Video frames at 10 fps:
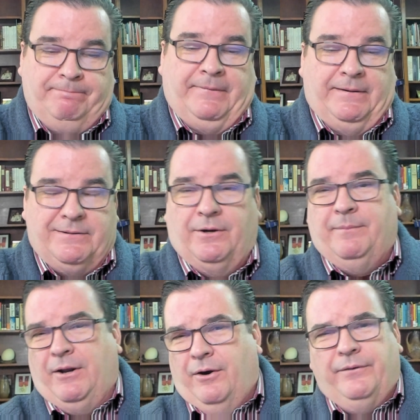So,
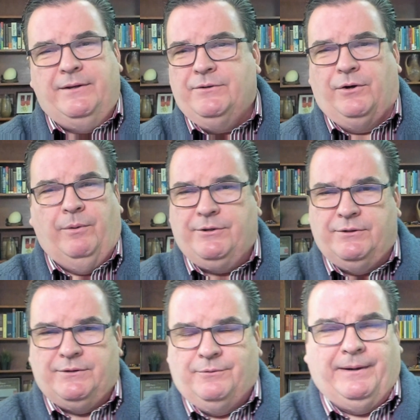all these are
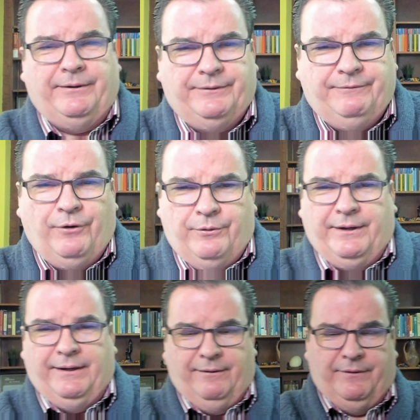questions around
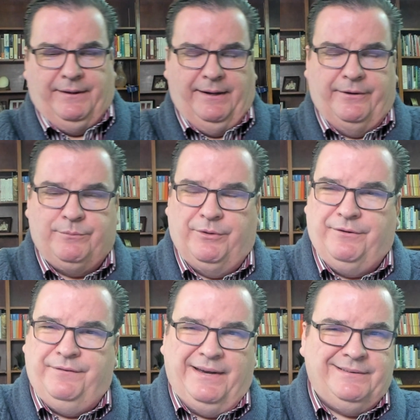voting and everything else, but
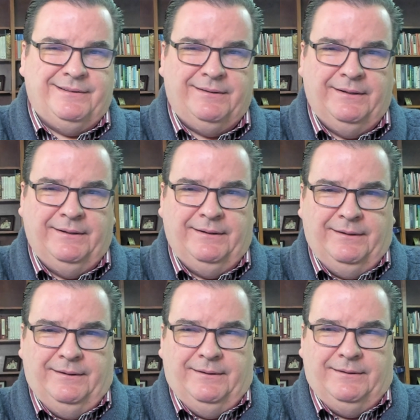the fact that
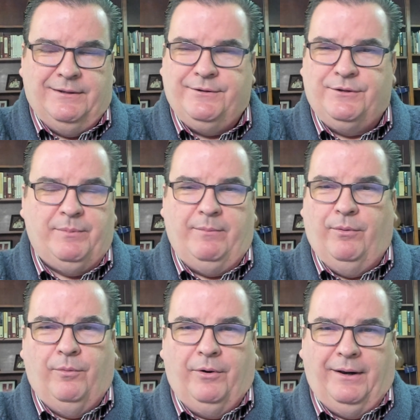Indigenous
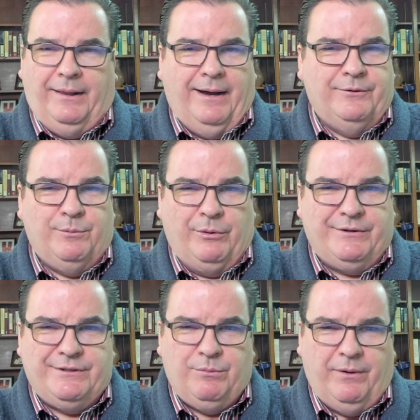people weren't allowed to
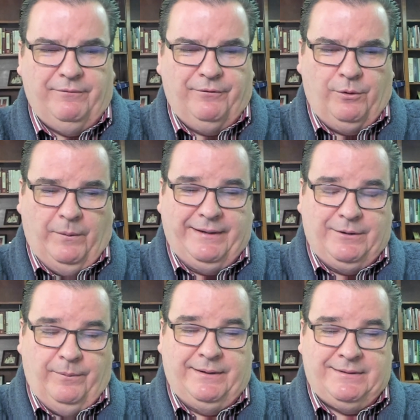participate for
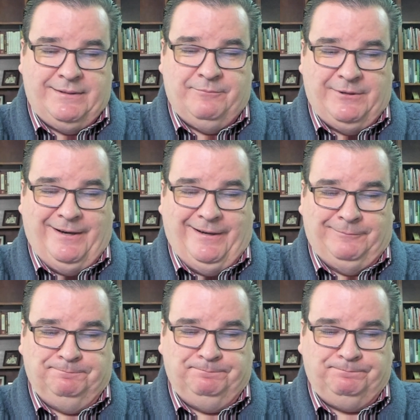quite some
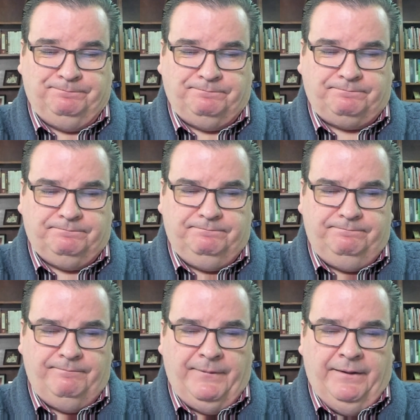time.
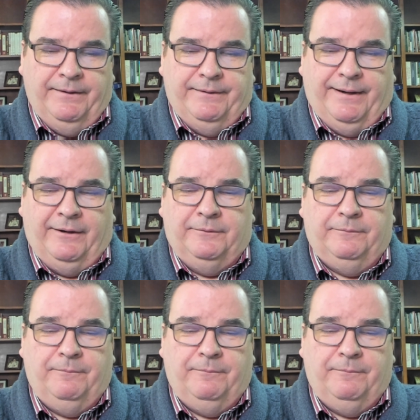Now,